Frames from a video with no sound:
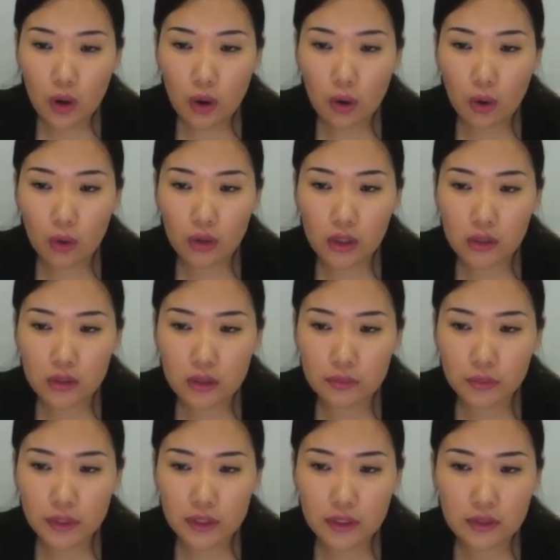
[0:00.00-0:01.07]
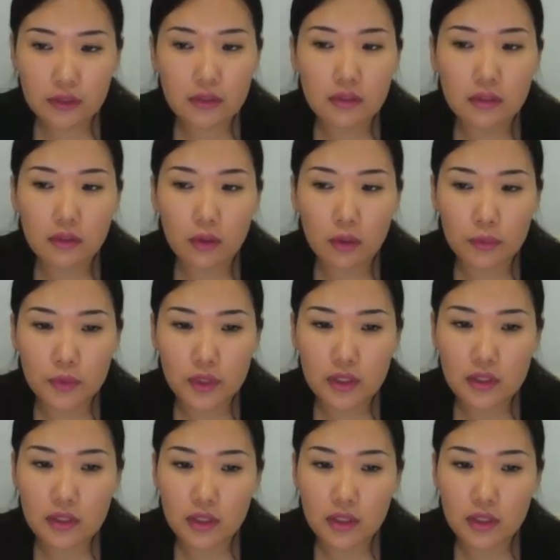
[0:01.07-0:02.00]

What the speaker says: all automatic objects